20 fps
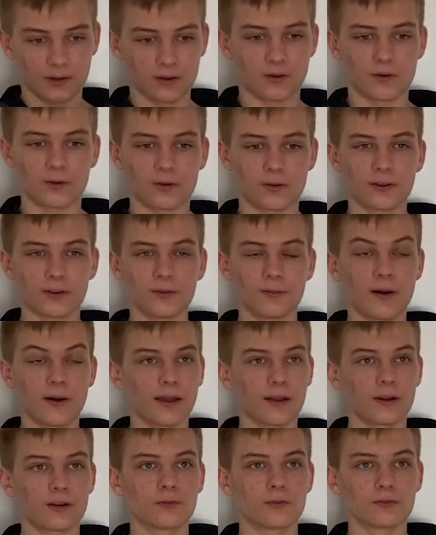or you
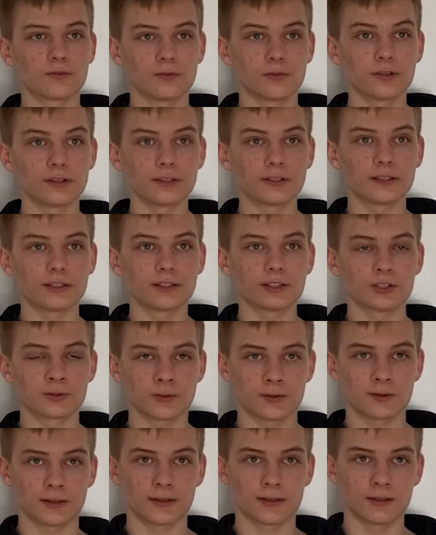might really
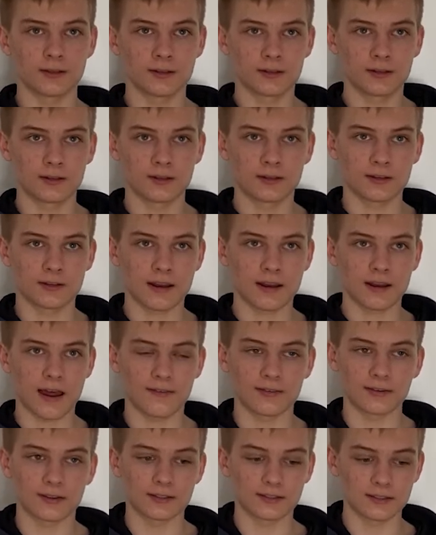enjoy
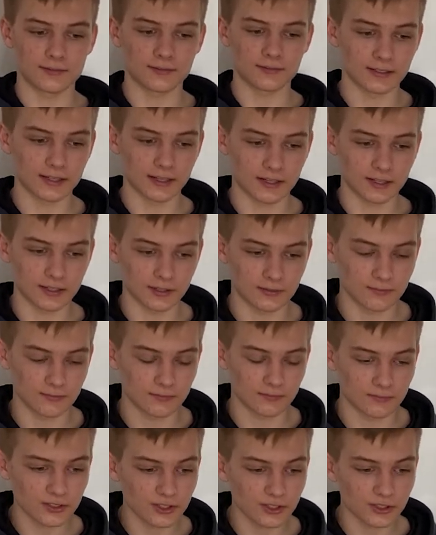having a different data
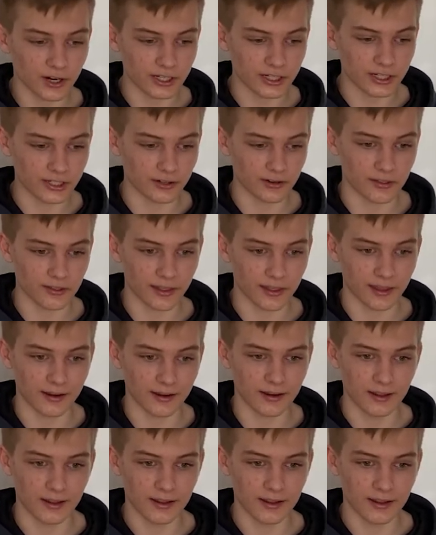structure that